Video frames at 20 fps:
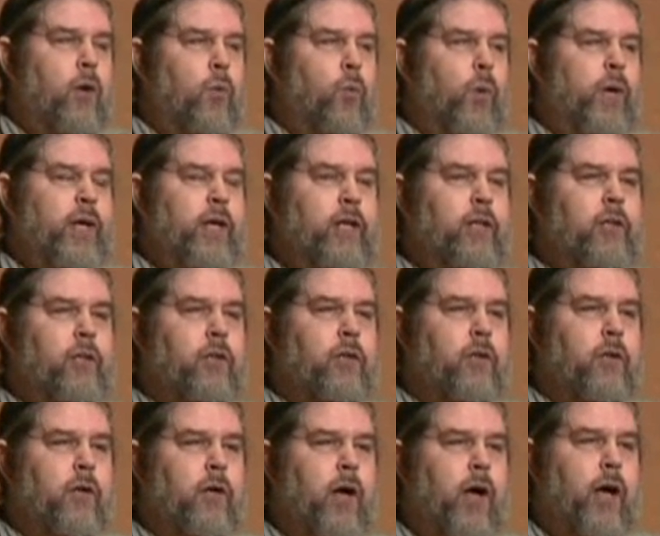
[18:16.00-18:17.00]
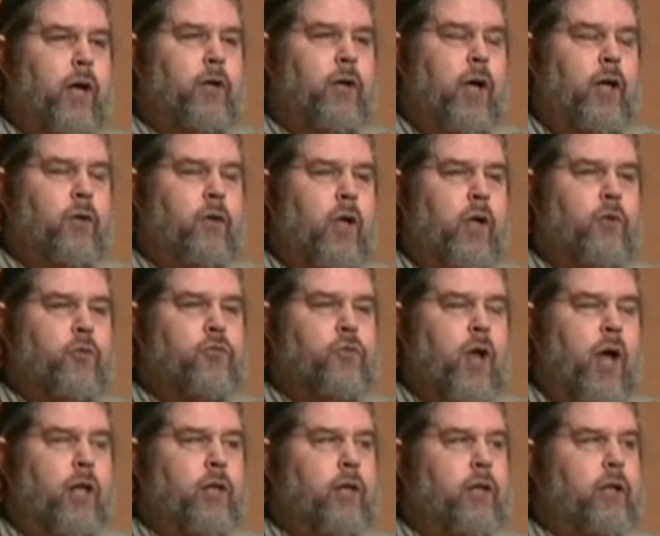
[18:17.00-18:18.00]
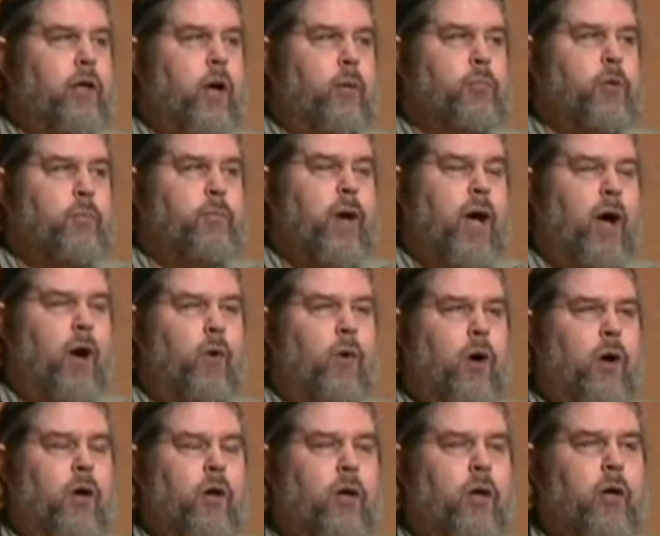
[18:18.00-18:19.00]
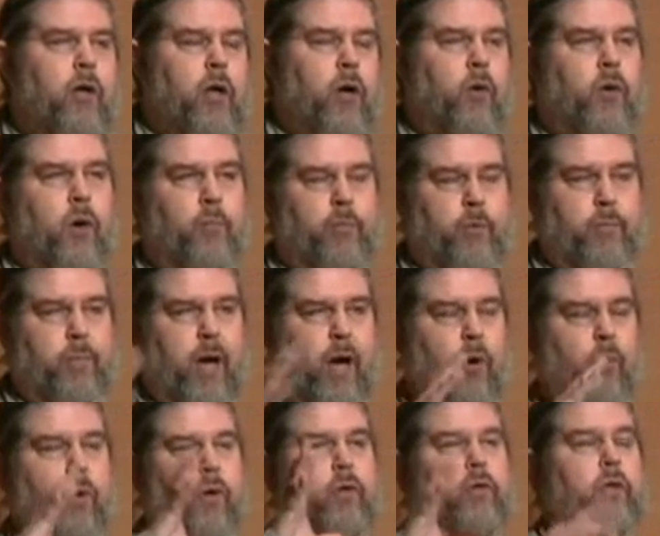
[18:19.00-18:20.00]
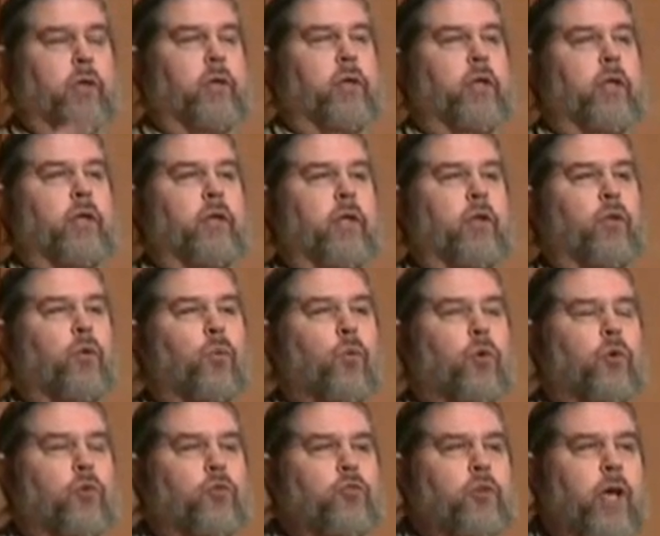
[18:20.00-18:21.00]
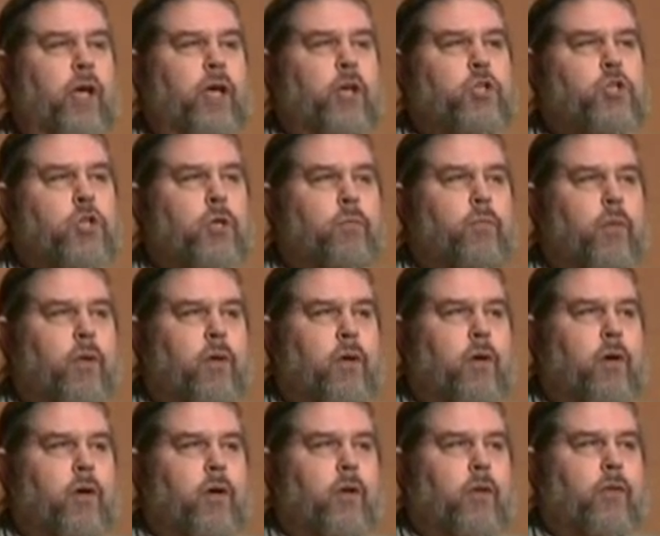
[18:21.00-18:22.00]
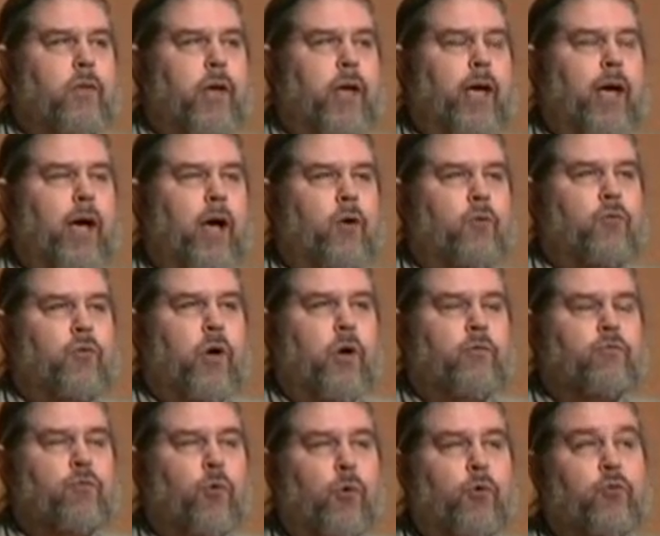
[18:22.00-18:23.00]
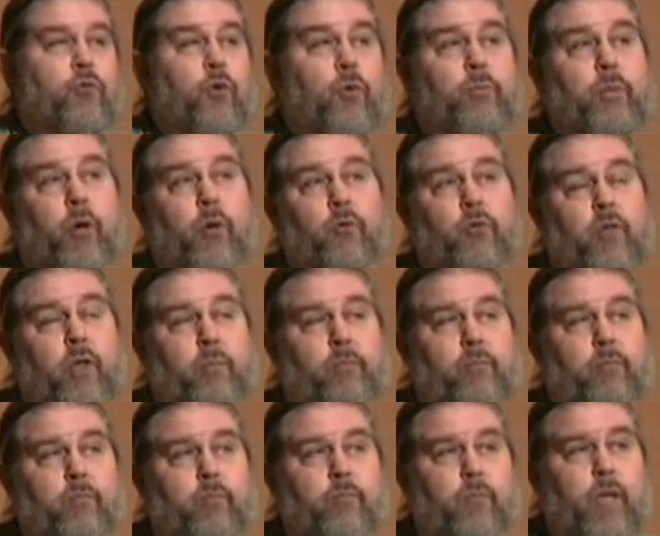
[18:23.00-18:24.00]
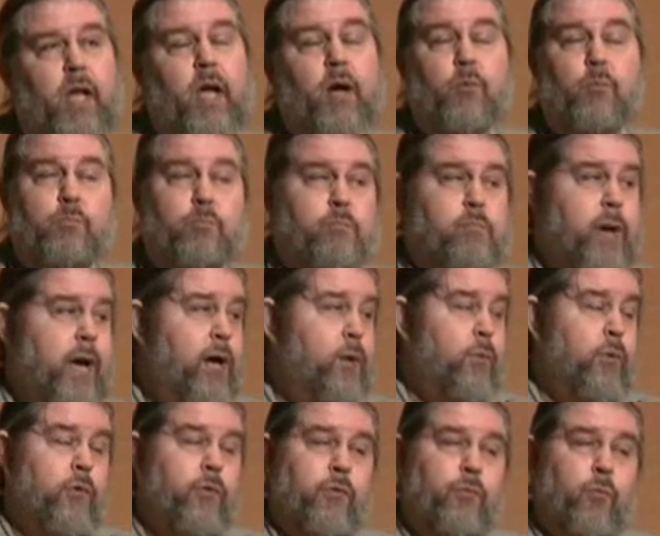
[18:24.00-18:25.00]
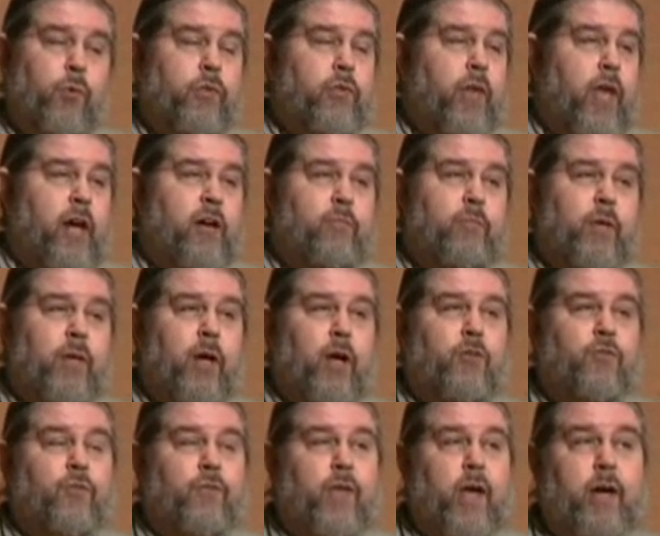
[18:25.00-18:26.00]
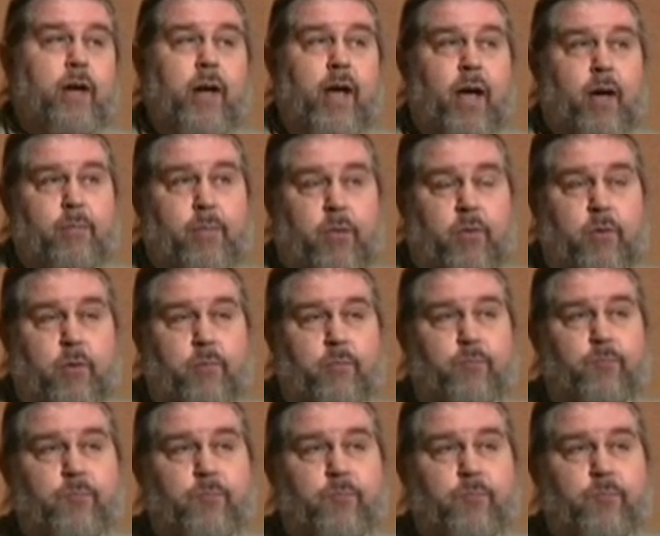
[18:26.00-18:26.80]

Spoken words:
when Hitler and Stalin come to power, in the world stage, they have a force to oppose them. Man, wouldn't that have been nice if that had happened?